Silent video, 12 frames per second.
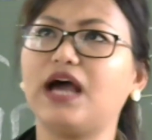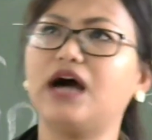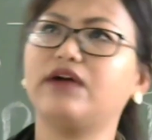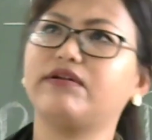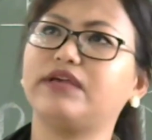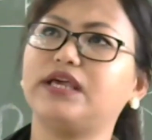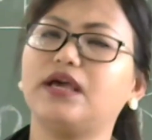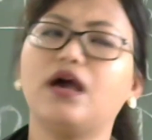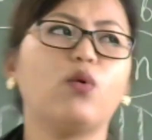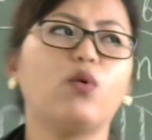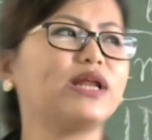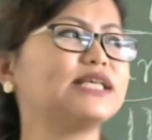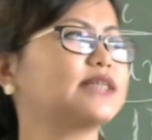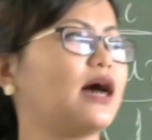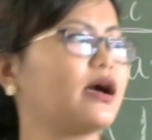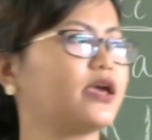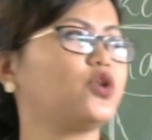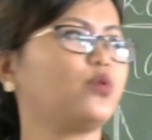hungry? What is
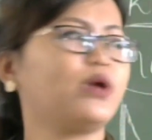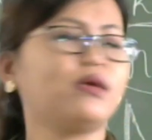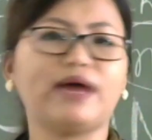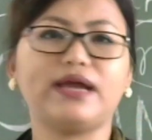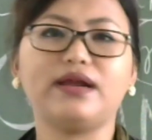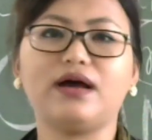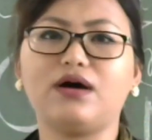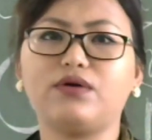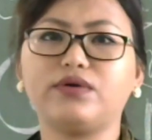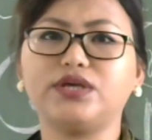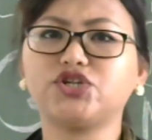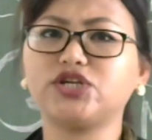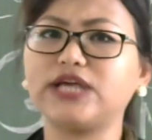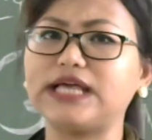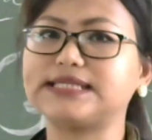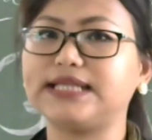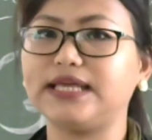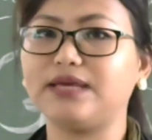Kaki doing by now? Is she
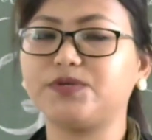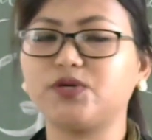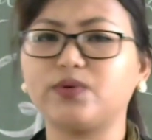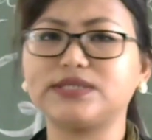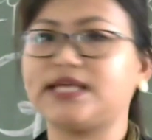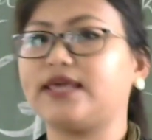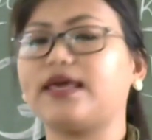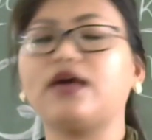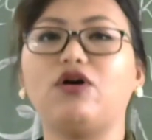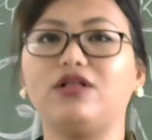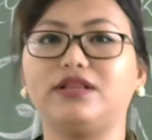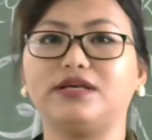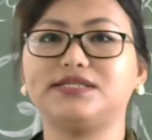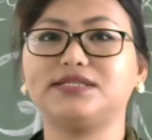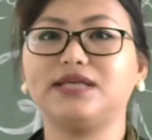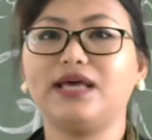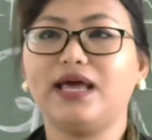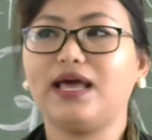asleep? She was thinking all this.
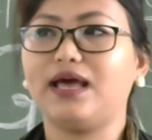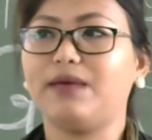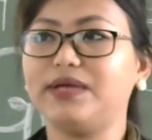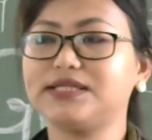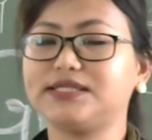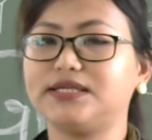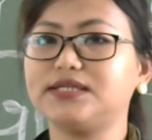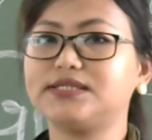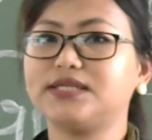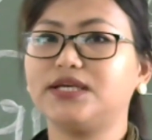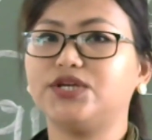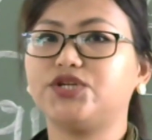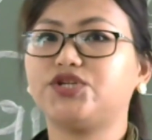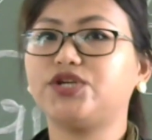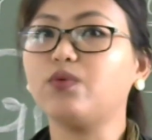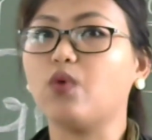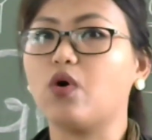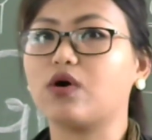Amidst this, she
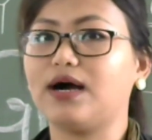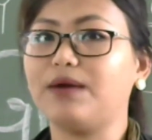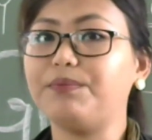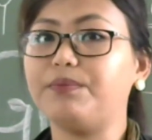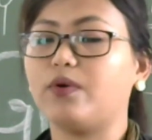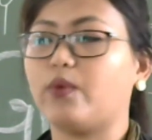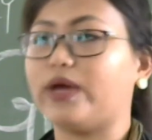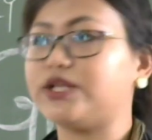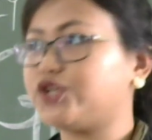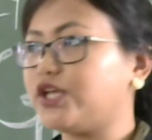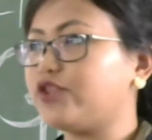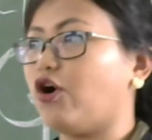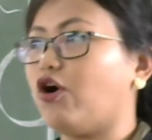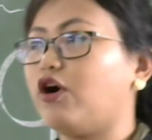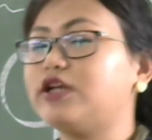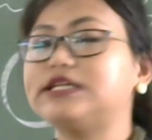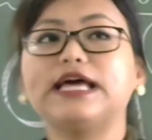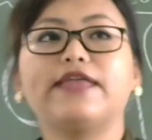woke up when she
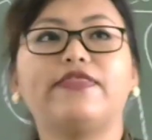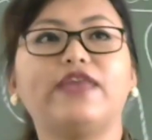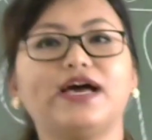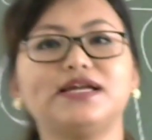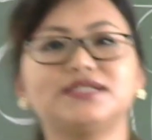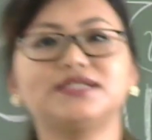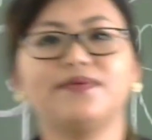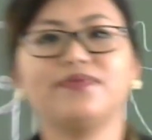thought that